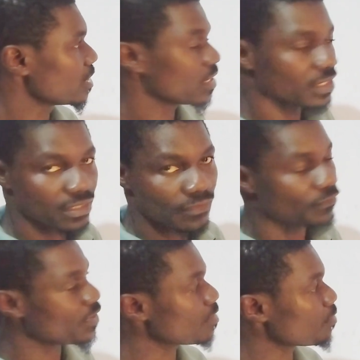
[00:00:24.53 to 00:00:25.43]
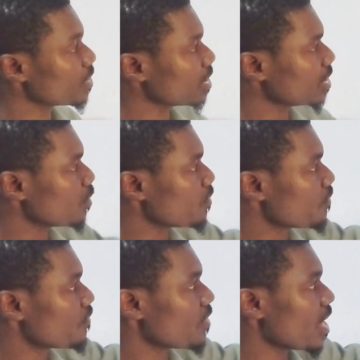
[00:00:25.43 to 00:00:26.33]
it's very important that we
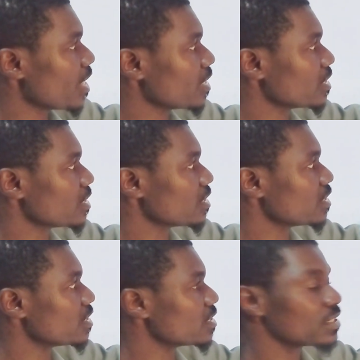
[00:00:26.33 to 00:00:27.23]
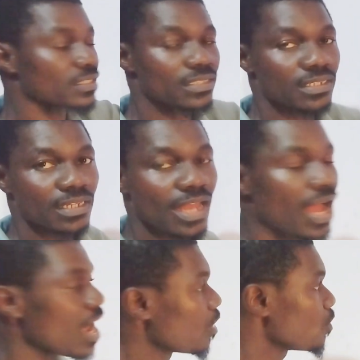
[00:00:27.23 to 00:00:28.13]
find this
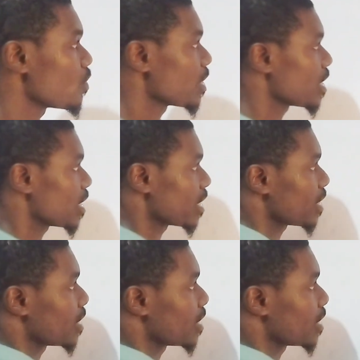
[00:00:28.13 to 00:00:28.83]
angle here,